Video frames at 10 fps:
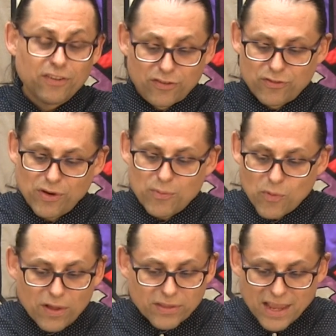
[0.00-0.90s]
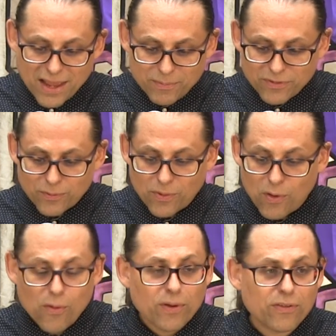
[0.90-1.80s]
extreme wealth gaps, will
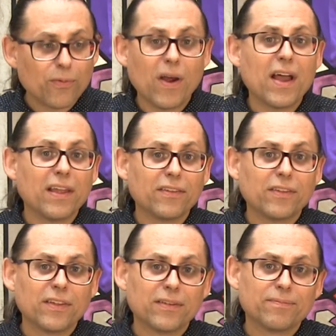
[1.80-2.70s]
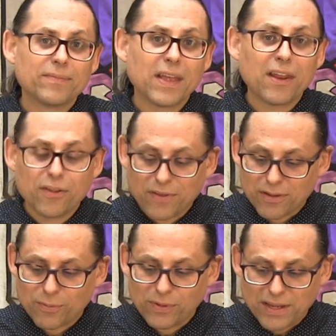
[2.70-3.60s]
always arise out of
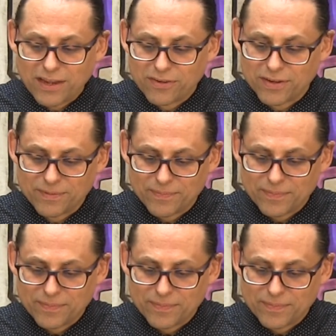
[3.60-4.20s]
exploitation.